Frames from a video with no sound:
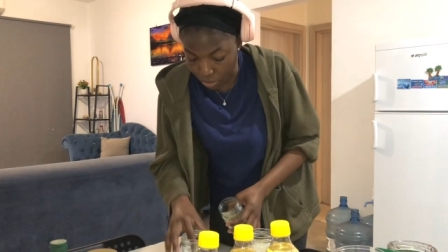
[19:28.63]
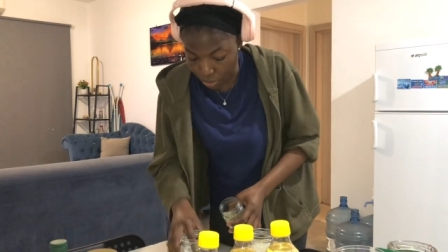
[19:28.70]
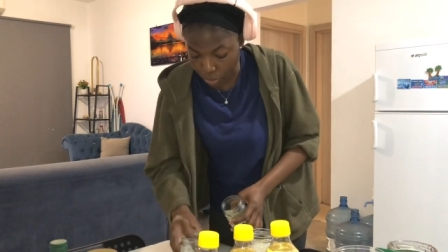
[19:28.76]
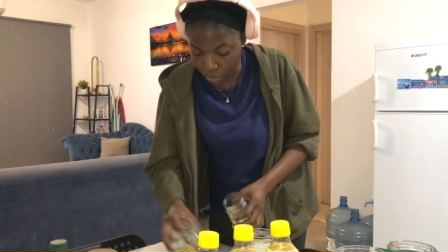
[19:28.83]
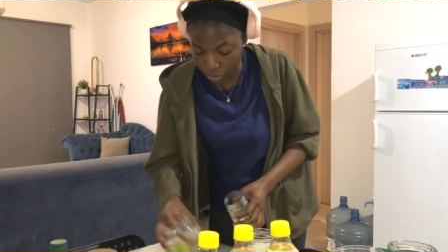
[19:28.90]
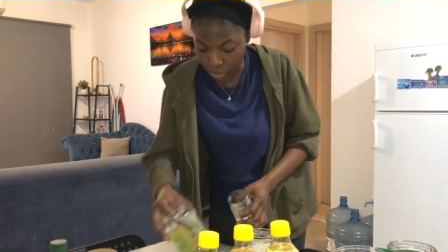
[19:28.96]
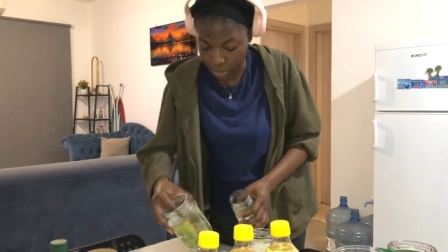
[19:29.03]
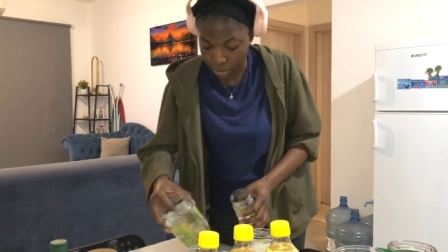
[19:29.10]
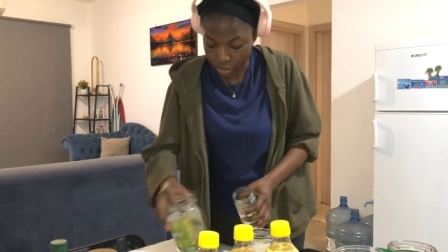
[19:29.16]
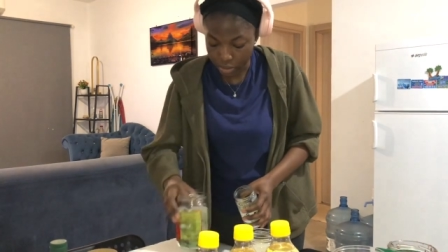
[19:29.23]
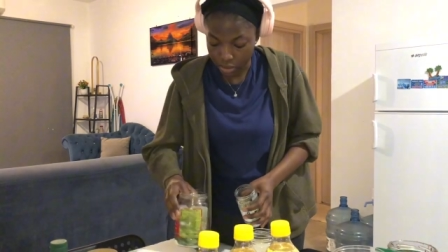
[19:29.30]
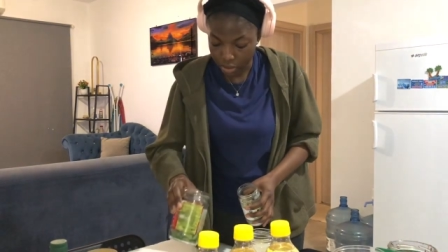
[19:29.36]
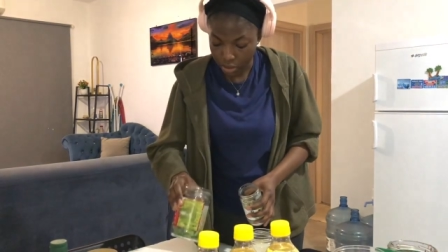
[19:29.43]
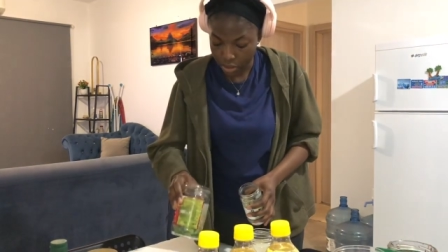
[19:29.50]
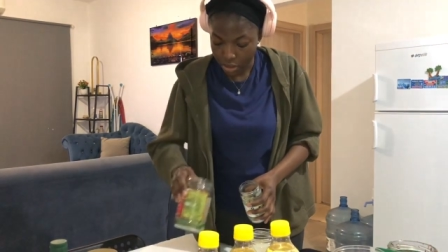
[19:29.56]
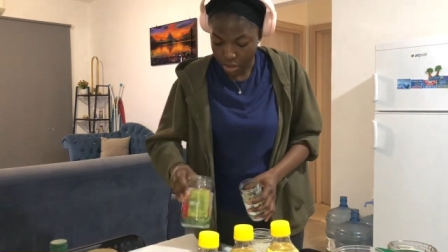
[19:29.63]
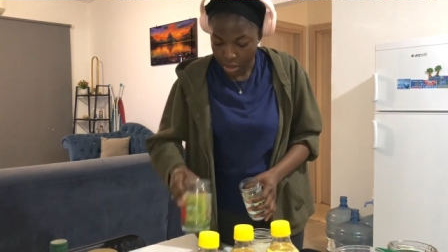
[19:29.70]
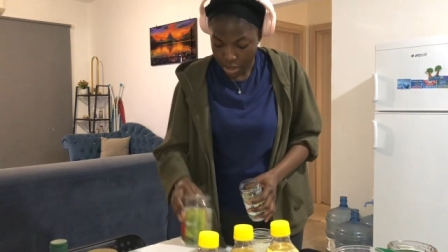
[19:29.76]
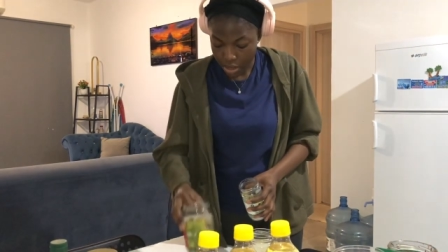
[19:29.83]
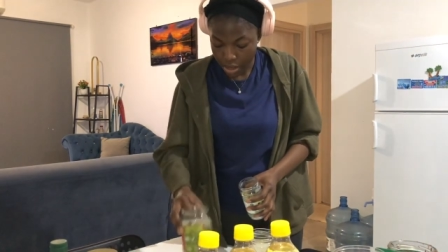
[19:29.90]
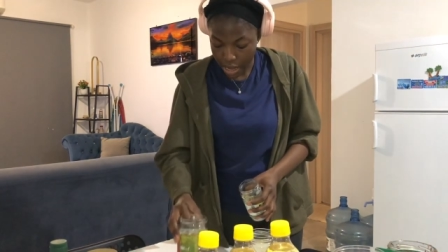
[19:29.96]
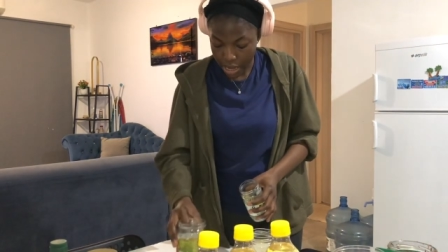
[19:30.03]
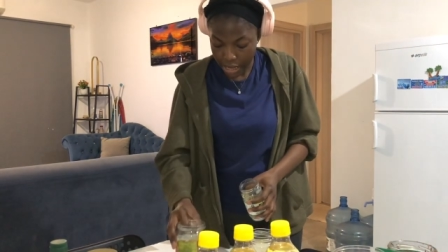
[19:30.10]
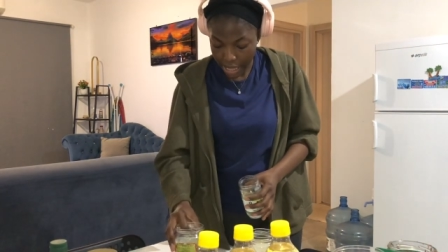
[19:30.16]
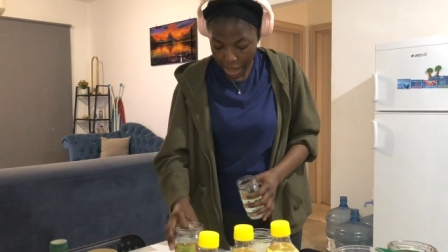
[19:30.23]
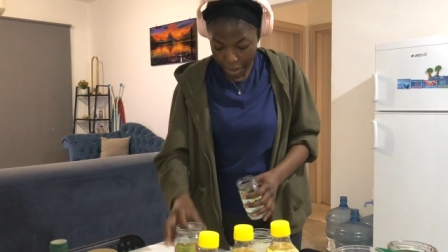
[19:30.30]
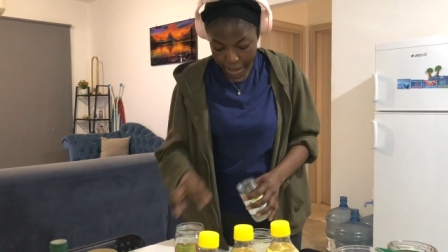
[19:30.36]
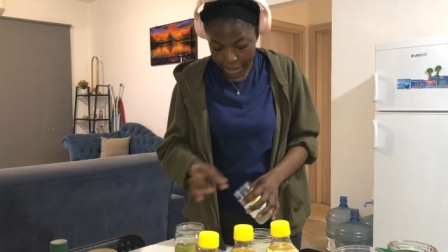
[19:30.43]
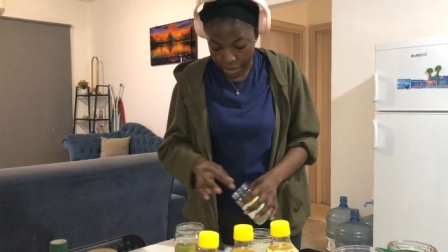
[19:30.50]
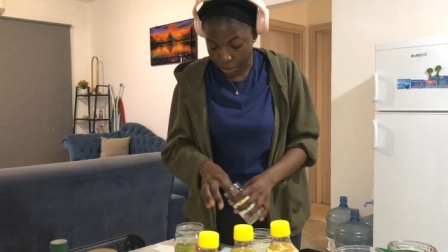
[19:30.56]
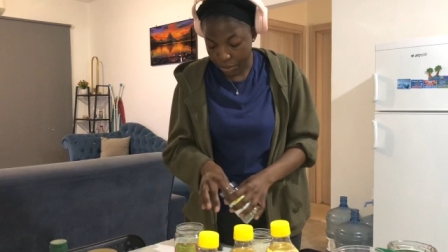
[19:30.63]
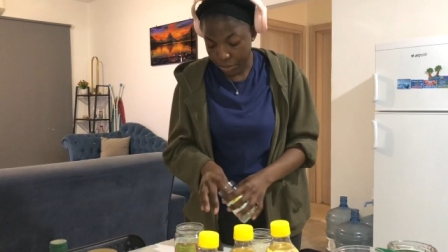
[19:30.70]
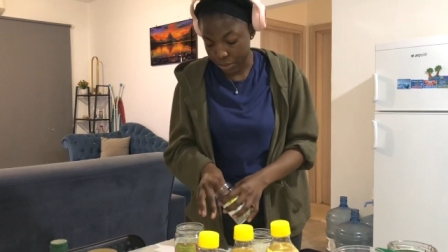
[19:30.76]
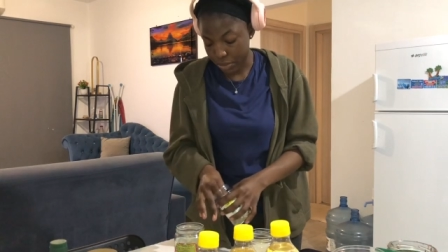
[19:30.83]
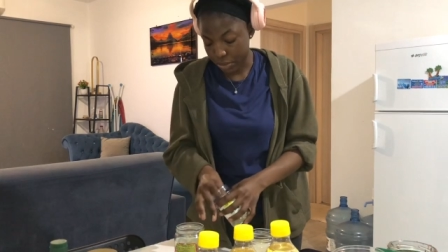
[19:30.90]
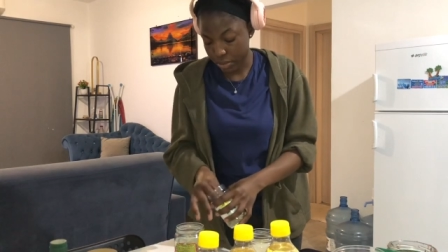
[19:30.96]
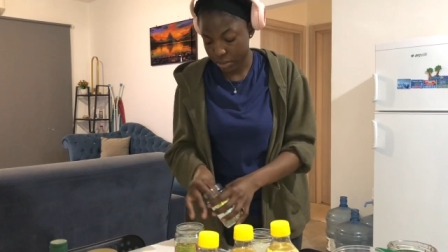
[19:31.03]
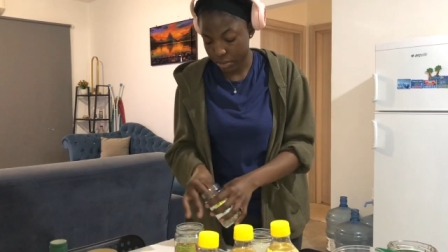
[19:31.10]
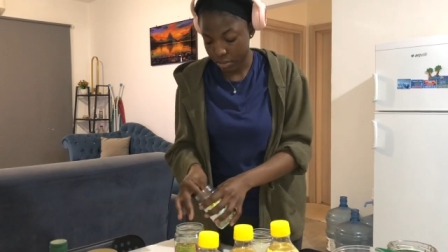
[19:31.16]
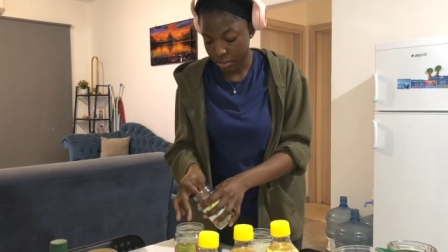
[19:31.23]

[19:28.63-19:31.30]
own and now I don't